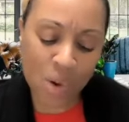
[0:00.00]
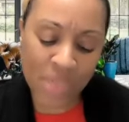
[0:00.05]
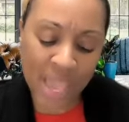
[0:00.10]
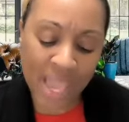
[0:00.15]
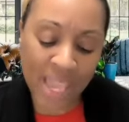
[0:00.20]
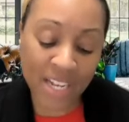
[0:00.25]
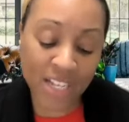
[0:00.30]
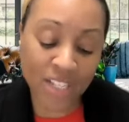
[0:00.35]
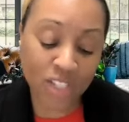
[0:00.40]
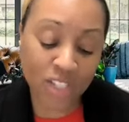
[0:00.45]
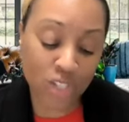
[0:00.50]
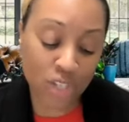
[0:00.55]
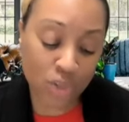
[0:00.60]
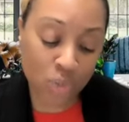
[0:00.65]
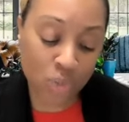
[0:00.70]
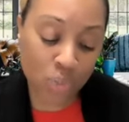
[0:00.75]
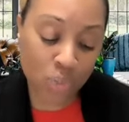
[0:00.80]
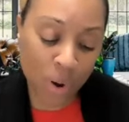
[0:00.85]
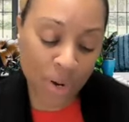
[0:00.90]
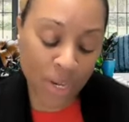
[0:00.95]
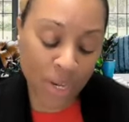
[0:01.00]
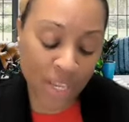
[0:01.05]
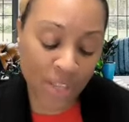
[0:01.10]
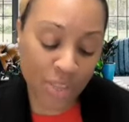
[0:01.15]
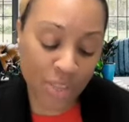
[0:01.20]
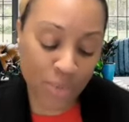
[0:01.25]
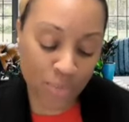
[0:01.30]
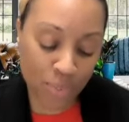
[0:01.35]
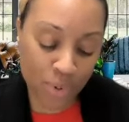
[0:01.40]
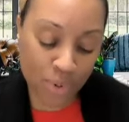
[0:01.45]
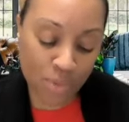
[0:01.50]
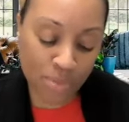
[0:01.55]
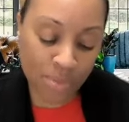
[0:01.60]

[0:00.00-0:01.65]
that it is you working through